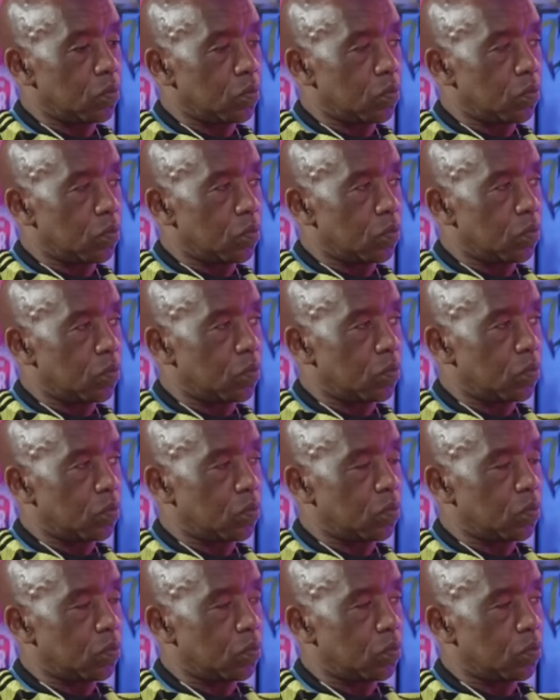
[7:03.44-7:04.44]

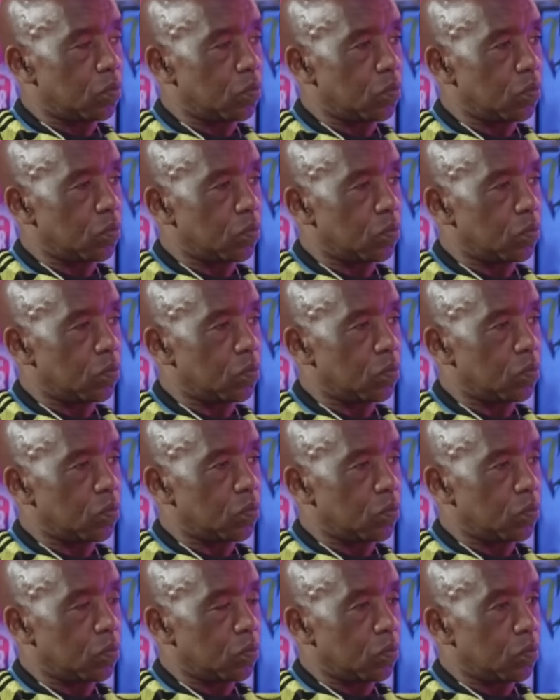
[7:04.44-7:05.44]

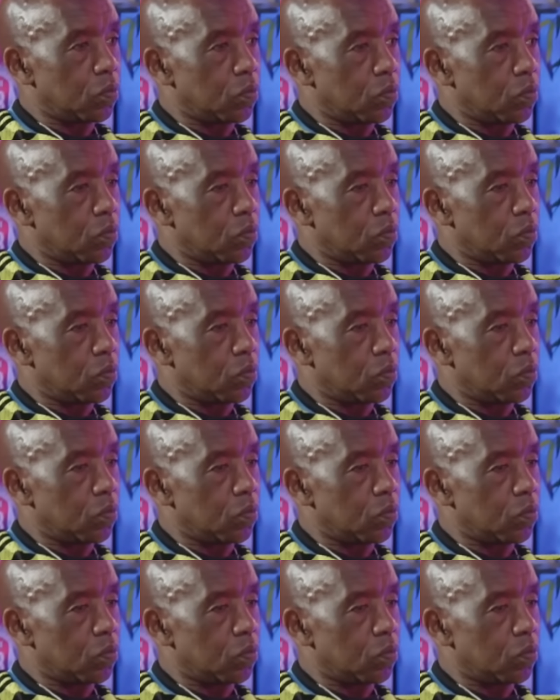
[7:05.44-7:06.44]

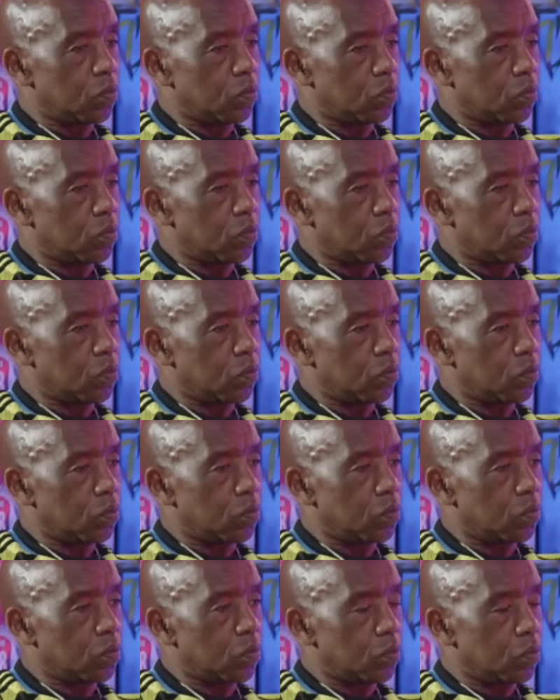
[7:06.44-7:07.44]

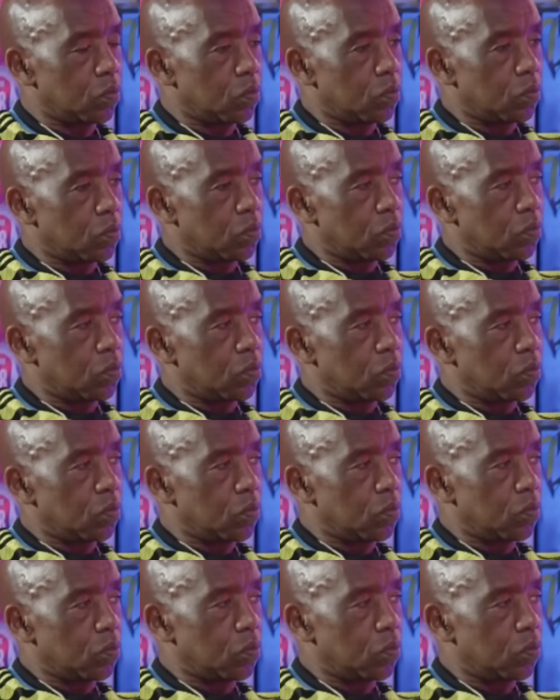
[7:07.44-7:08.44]

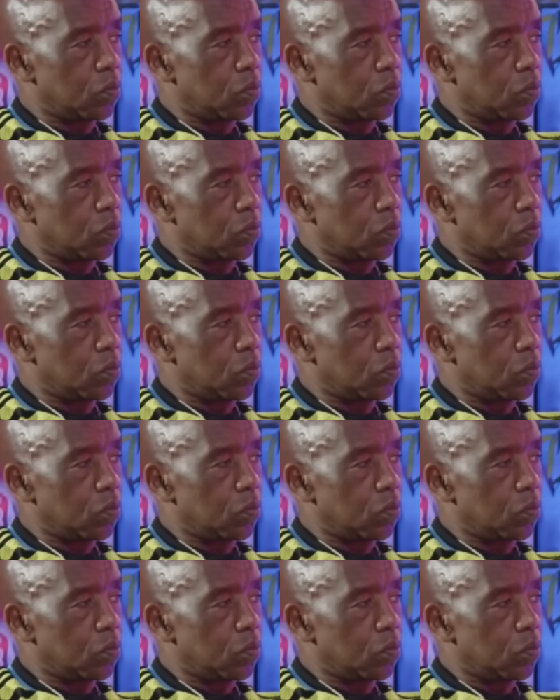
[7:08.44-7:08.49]
No words are spoken by the person on screen.